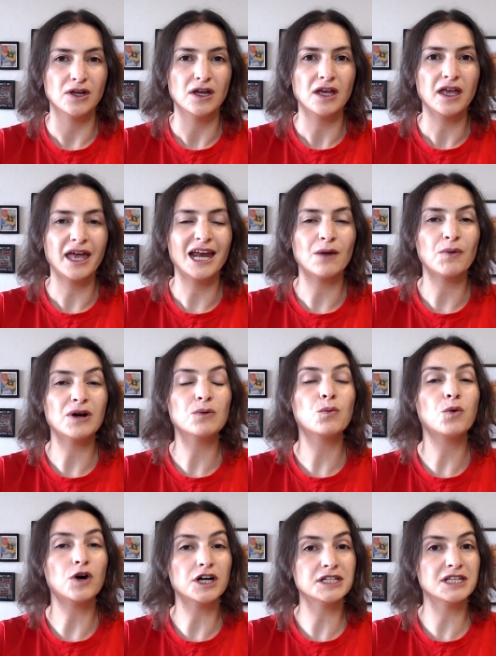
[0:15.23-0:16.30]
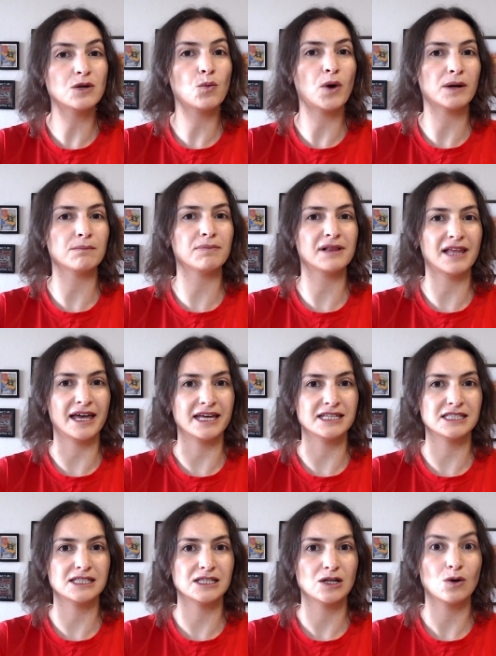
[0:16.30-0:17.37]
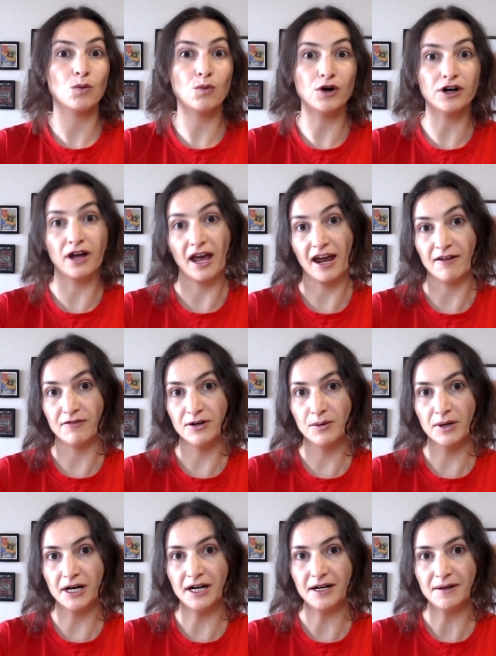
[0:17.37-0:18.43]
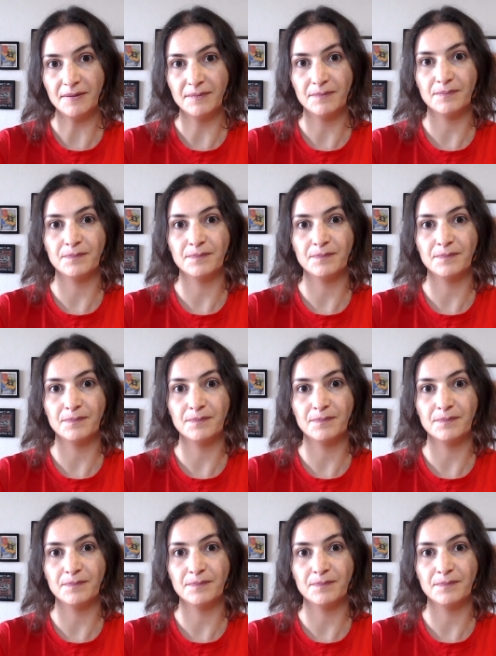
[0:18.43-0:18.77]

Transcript: Can what works in one place work everywhere?